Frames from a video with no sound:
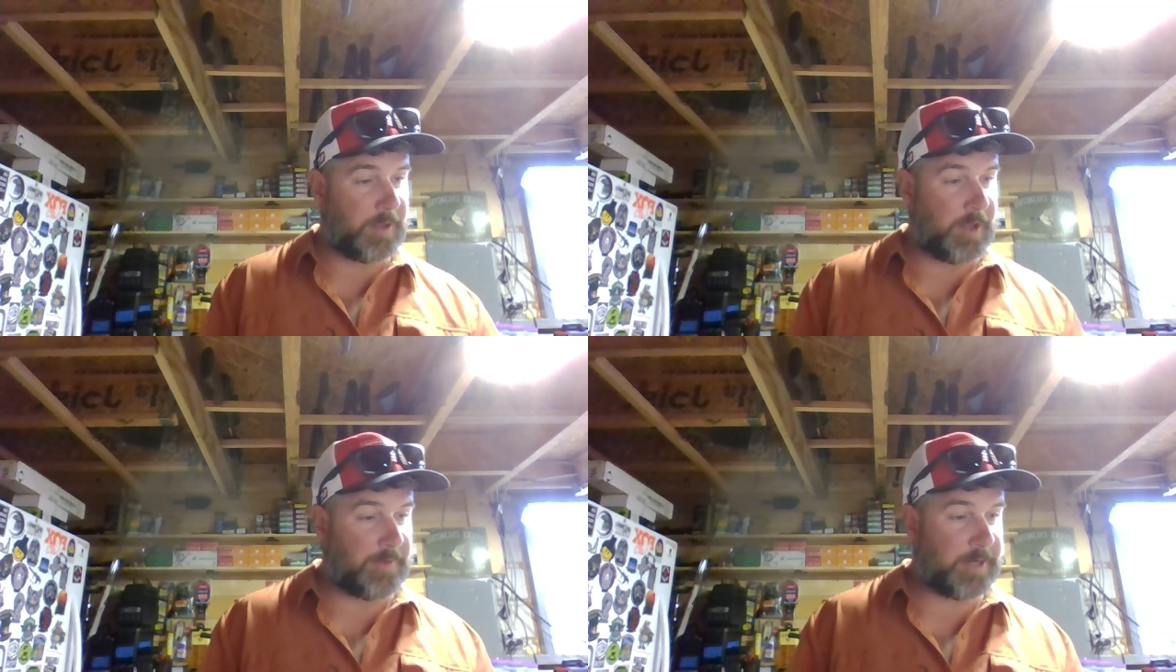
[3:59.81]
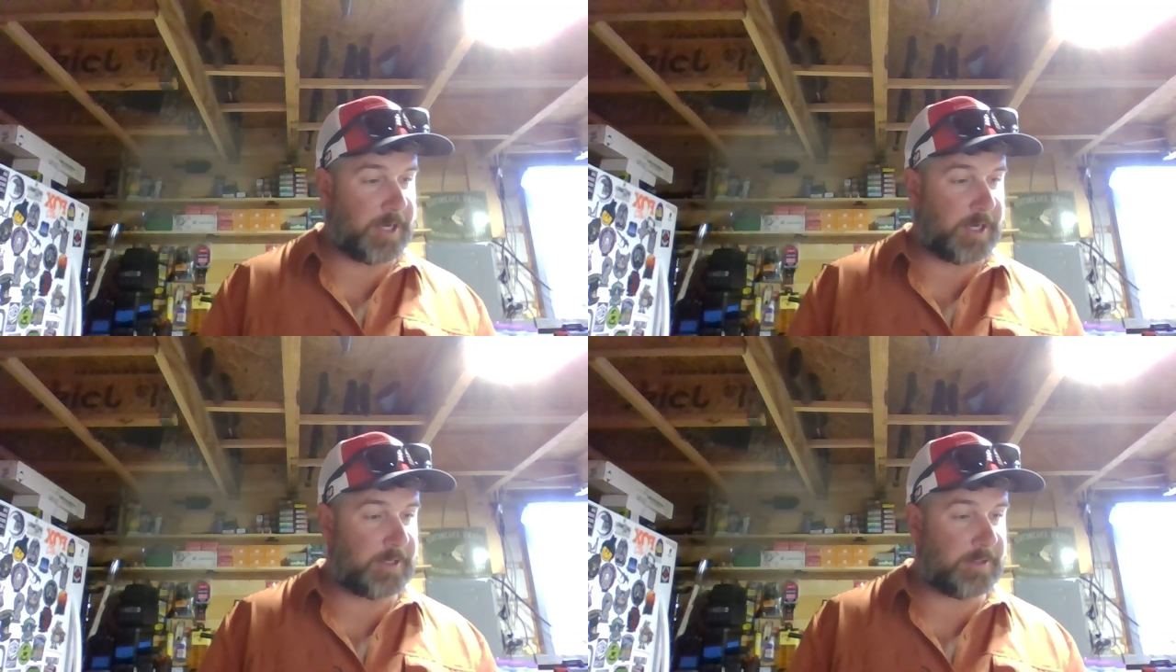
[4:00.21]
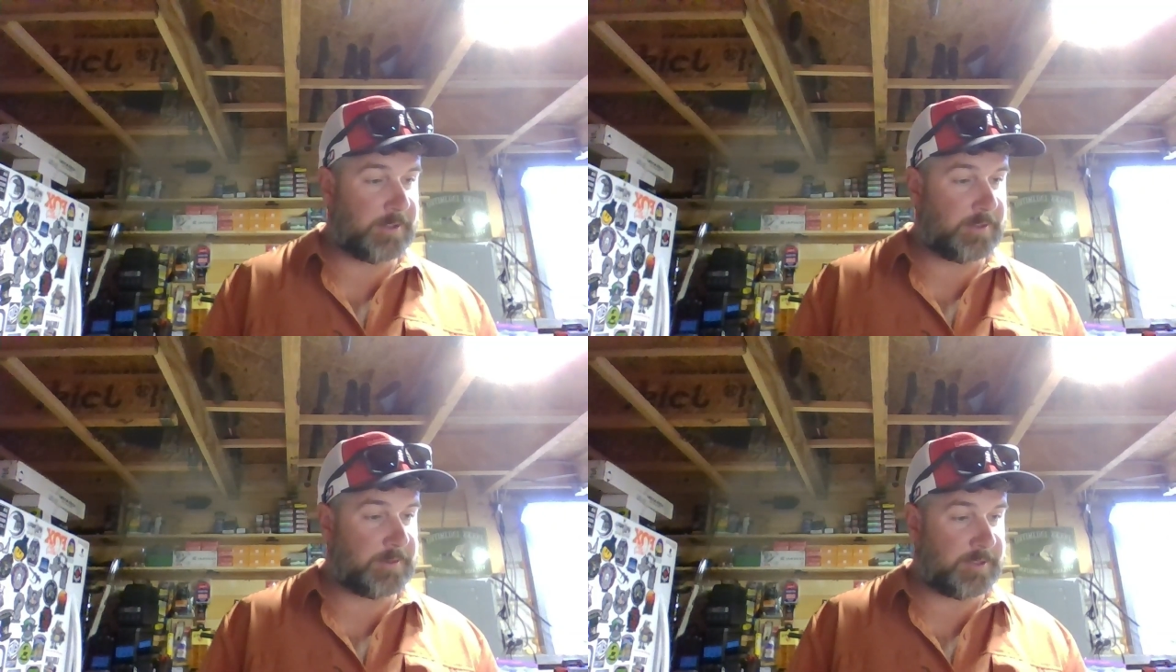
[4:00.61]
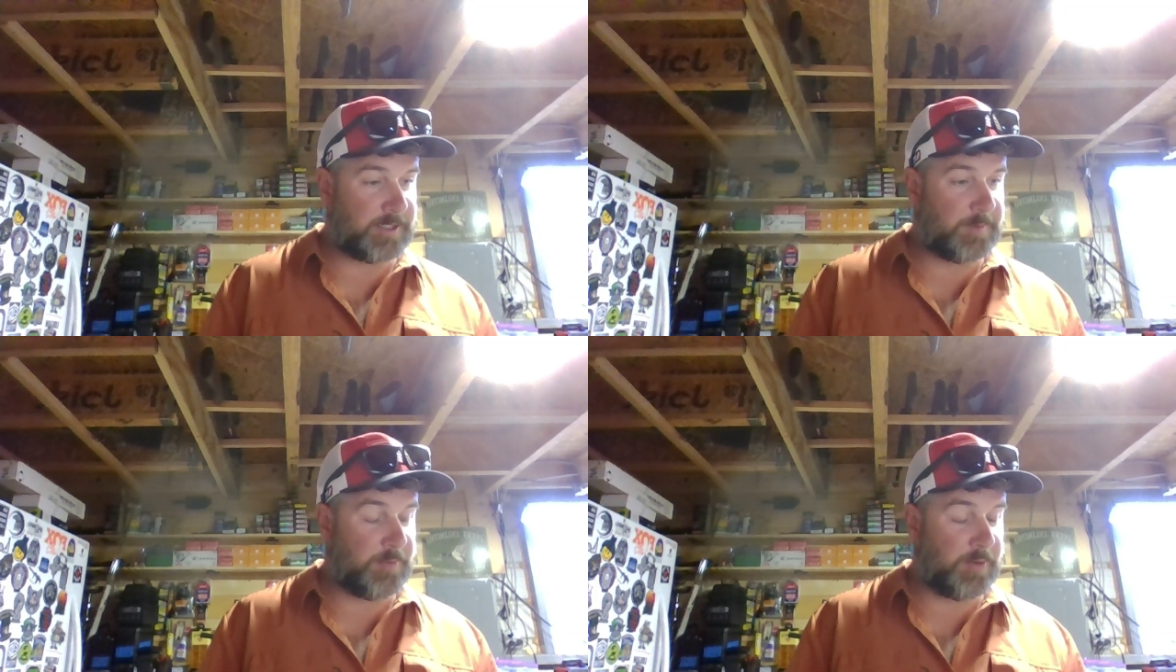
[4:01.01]
I've got
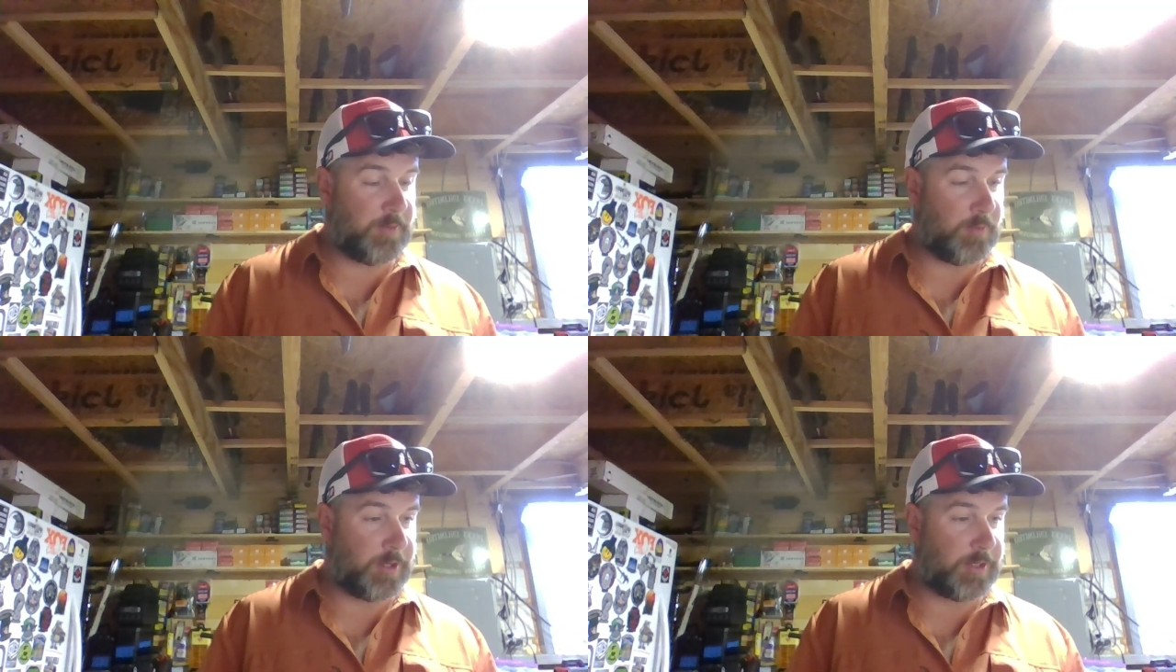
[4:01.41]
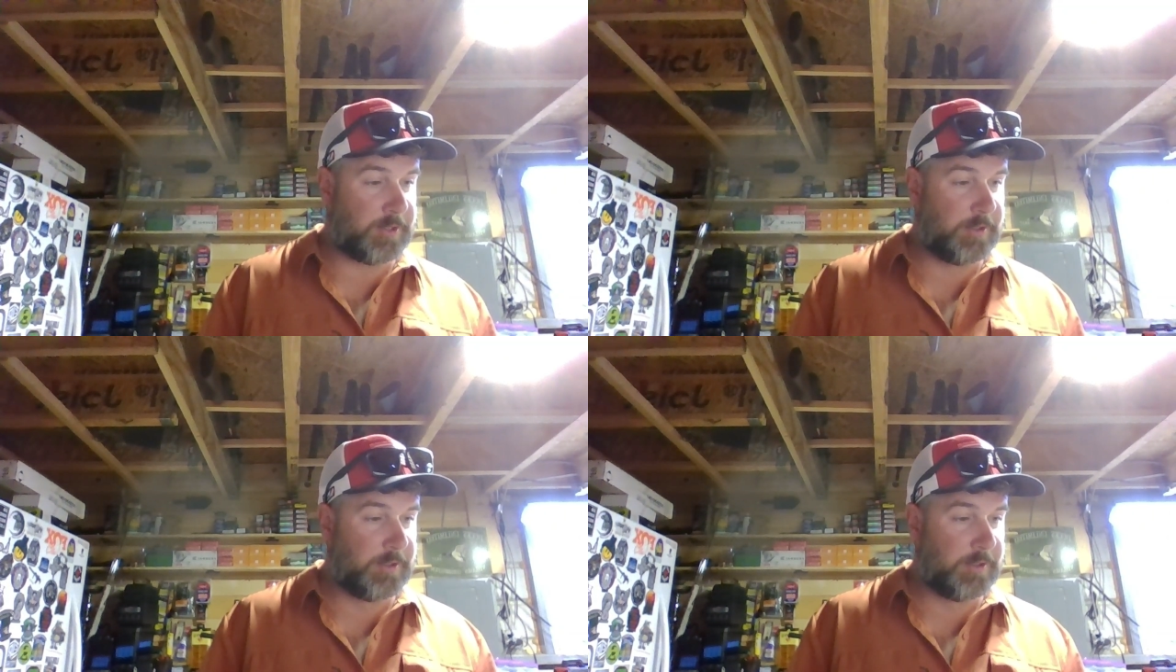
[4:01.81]
6.1,